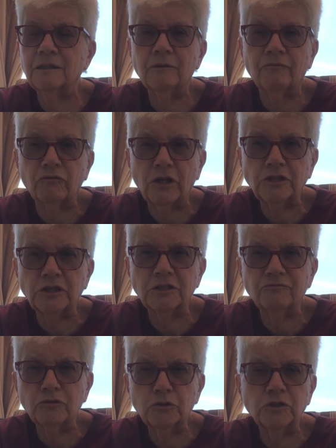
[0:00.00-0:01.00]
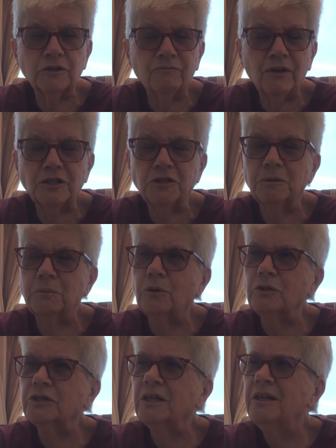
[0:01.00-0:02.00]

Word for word: the freshest fruits and vegetables.